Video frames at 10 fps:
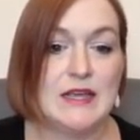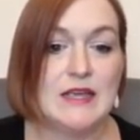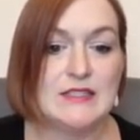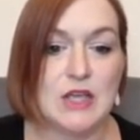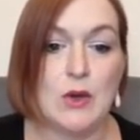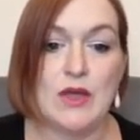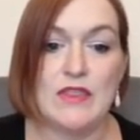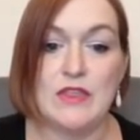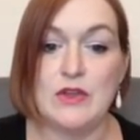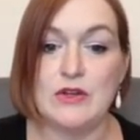So, and
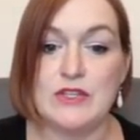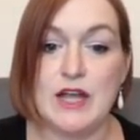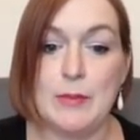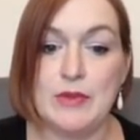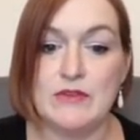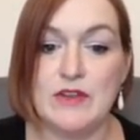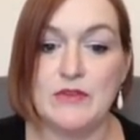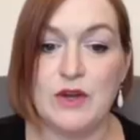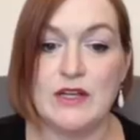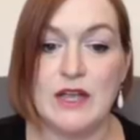then there's a couple of
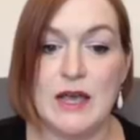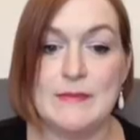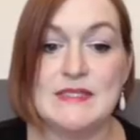different um,